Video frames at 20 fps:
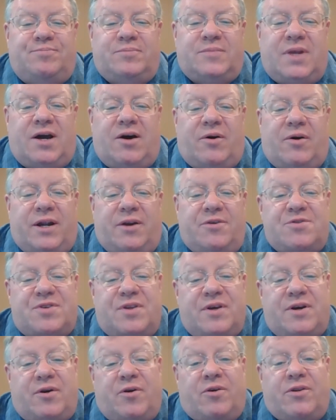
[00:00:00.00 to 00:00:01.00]
Oh, here's
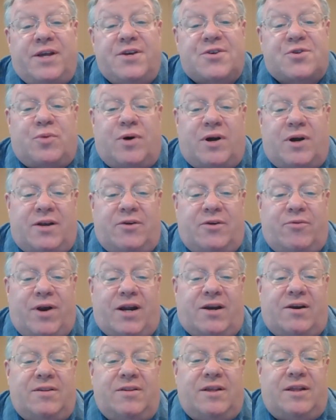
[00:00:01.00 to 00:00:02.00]
the earliest one on
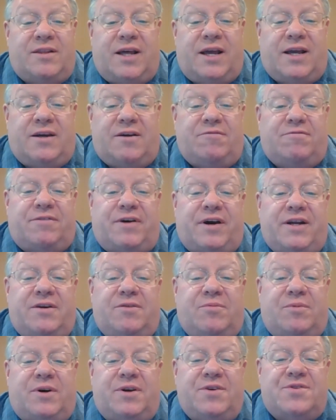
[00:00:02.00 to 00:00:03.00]
record that they could
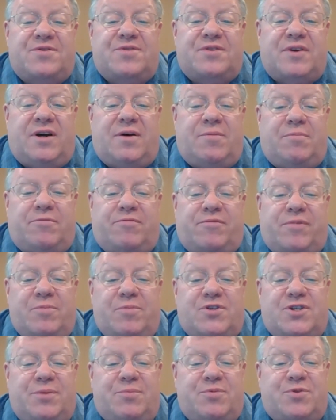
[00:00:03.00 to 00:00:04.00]
find was from
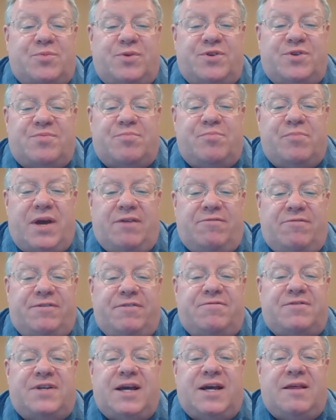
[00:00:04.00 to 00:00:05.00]
ships was May
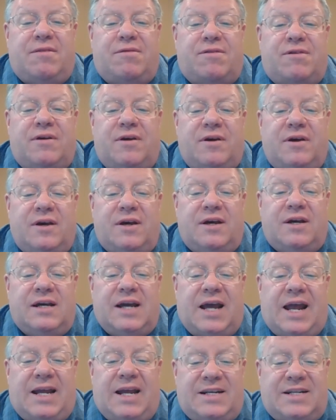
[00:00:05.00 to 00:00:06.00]
15th,
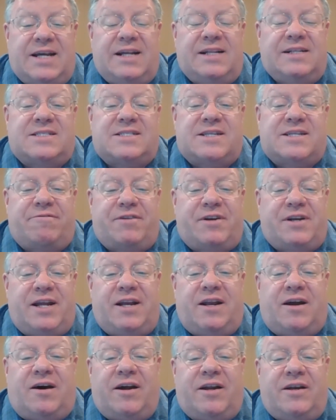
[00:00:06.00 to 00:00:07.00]

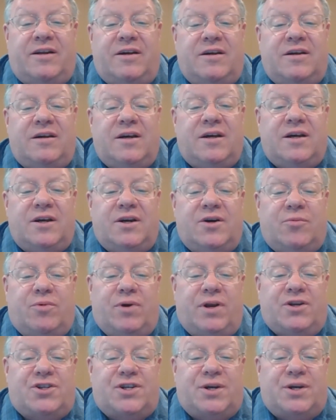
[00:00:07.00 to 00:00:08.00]
1879,
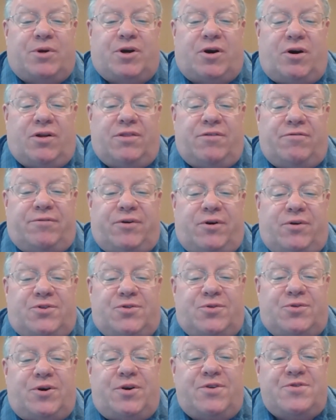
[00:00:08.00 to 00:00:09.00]
when a ship called the
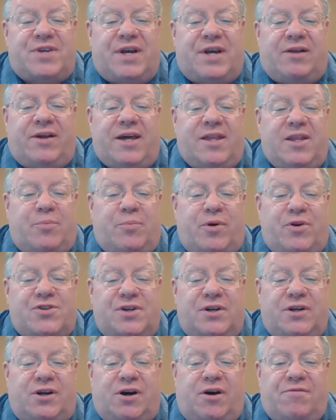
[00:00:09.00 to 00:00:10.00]
Vulture sailing in the
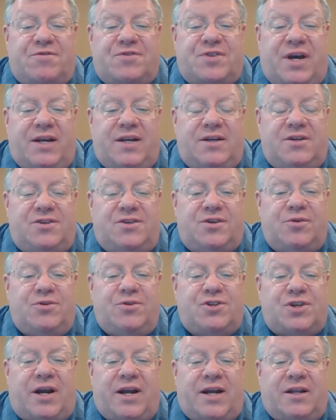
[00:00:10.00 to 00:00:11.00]
Persian Gulf sighted two
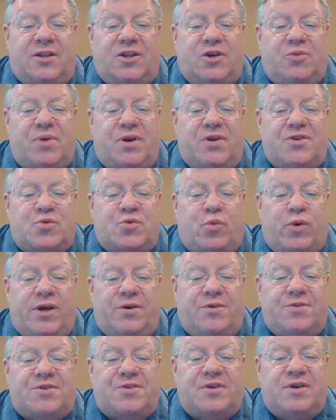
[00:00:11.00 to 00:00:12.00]
giant luminous
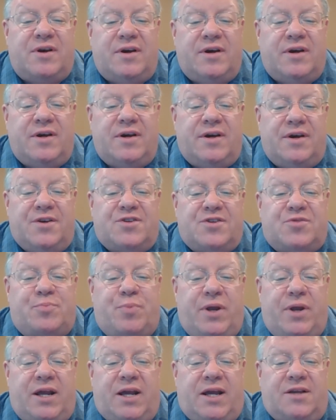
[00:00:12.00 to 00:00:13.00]
wheels
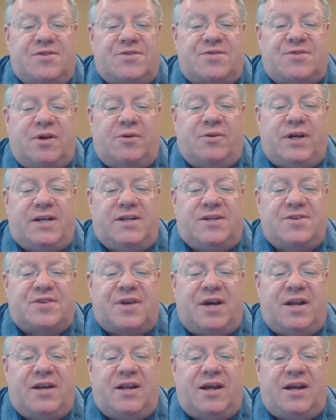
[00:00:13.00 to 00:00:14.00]
spinning and slowly
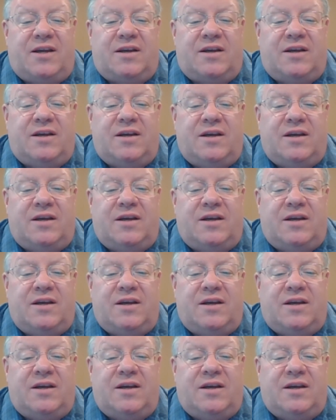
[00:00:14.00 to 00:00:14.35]
descending.